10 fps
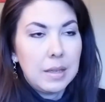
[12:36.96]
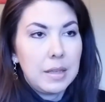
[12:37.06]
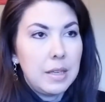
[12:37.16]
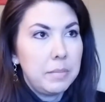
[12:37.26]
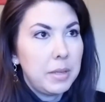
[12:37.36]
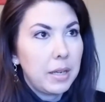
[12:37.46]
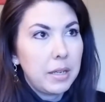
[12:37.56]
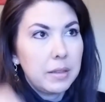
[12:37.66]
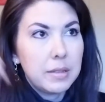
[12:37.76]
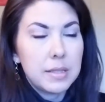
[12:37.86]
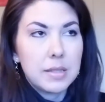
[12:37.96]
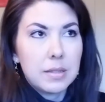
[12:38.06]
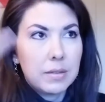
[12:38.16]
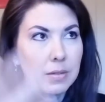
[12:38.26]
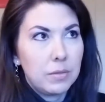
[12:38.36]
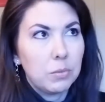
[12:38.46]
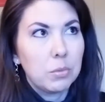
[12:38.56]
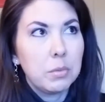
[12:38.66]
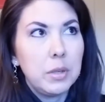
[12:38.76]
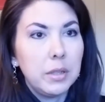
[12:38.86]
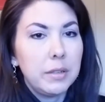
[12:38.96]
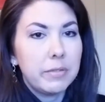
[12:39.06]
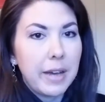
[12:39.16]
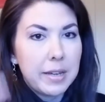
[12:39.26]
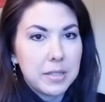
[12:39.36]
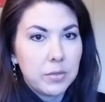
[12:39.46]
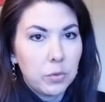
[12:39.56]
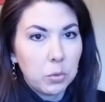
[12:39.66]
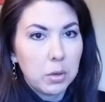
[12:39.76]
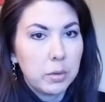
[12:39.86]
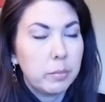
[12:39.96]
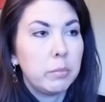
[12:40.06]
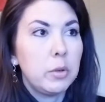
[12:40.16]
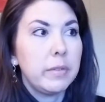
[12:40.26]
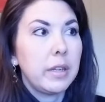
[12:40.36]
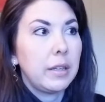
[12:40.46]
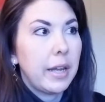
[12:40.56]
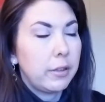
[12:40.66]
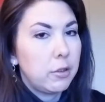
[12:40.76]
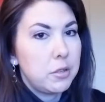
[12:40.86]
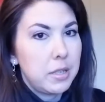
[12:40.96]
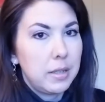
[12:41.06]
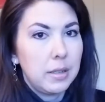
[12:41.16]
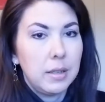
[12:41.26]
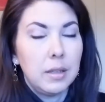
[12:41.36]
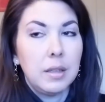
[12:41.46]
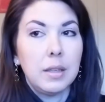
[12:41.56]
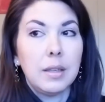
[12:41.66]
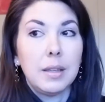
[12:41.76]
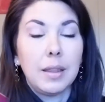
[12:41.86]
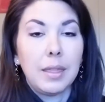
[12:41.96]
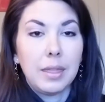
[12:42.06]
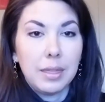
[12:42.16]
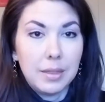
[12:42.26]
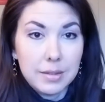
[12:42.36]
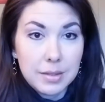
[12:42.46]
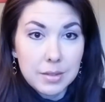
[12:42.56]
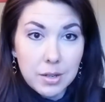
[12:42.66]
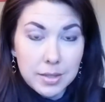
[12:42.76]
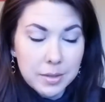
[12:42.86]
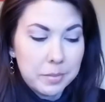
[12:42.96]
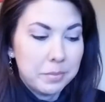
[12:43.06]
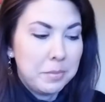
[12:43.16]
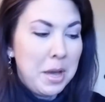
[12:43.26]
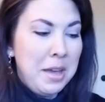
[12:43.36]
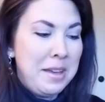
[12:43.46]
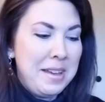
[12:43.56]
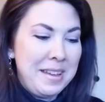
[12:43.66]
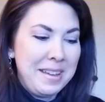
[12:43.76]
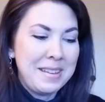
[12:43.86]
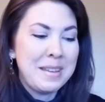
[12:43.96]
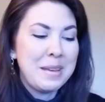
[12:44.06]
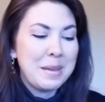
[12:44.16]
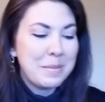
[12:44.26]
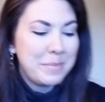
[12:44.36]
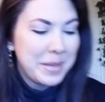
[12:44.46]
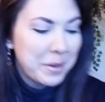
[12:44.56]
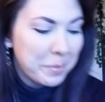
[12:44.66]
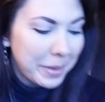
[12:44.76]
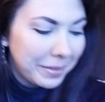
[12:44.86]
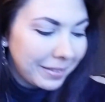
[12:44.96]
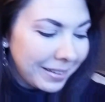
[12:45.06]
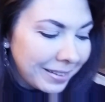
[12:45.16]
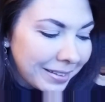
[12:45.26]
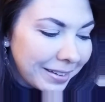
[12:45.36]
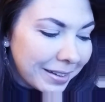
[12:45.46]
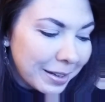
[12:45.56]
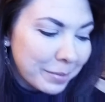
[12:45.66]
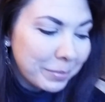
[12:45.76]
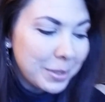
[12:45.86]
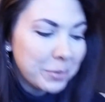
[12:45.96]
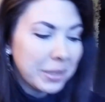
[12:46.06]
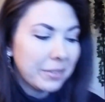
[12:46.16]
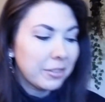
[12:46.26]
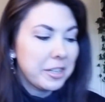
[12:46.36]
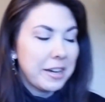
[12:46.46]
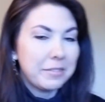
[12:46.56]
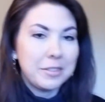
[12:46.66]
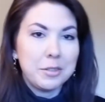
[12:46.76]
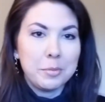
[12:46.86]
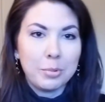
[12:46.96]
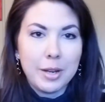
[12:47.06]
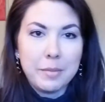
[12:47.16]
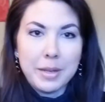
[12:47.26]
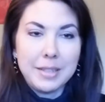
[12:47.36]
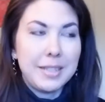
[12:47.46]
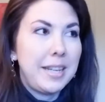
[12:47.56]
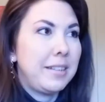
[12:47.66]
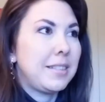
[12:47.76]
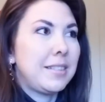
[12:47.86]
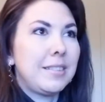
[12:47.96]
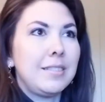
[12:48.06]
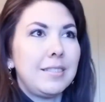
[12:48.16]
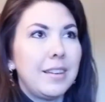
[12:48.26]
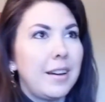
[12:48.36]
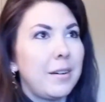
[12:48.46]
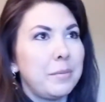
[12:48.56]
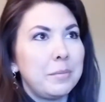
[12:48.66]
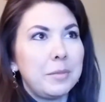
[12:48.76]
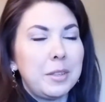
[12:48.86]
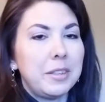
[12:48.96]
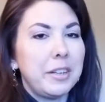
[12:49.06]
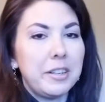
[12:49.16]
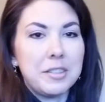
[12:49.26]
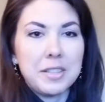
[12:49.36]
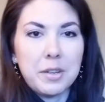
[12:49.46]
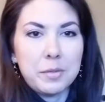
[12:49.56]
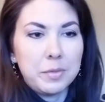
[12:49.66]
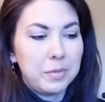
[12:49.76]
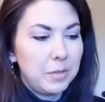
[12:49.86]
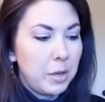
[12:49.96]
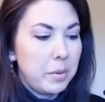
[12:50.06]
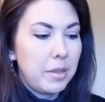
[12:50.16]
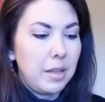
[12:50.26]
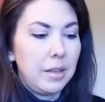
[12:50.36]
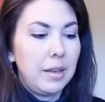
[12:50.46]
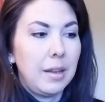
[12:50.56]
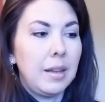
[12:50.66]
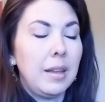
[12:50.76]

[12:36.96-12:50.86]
keep getting this really fast forward moving energy. This is awesome. Be open. Do whatever you have to do. Pray, meditate, clear yourself, go within.